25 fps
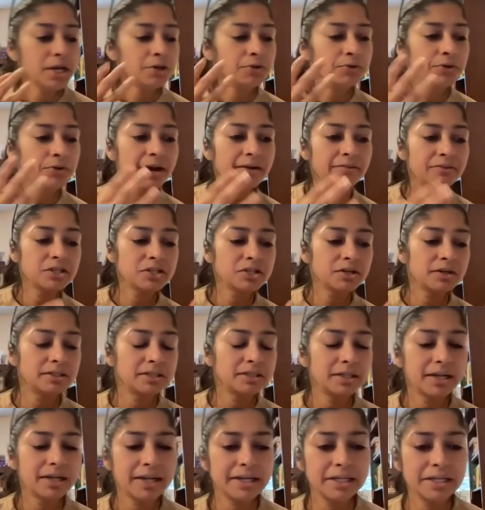You have a
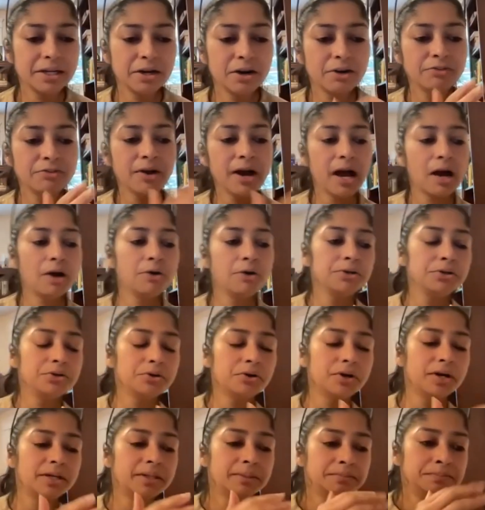certain idea of how
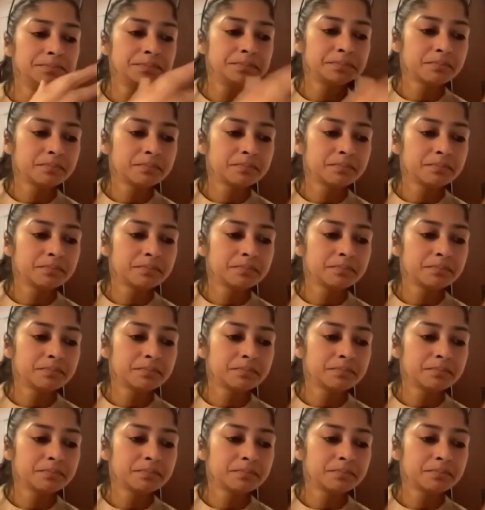you're,